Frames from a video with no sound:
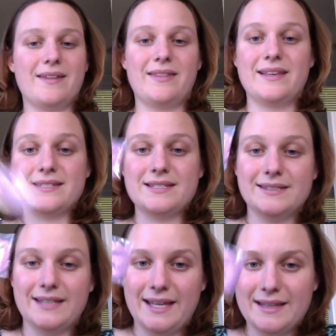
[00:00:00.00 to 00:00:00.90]
they're
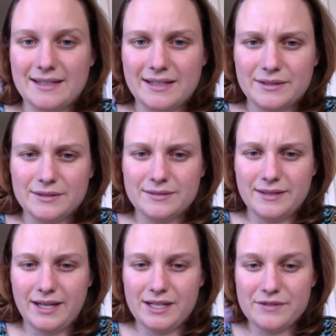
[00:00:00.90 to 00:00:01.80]
still in the little
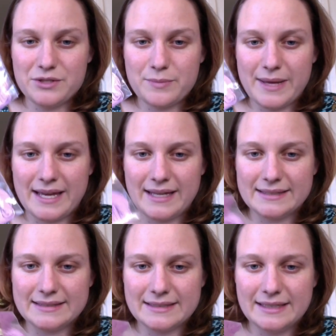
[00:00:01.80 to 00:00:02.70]
individual
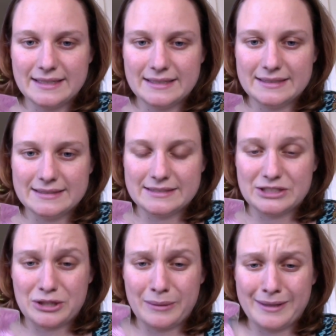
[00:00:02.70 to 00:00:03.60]
bags.
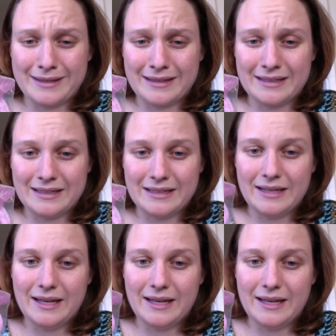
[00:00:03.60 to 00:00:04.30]
Sorry about the glare.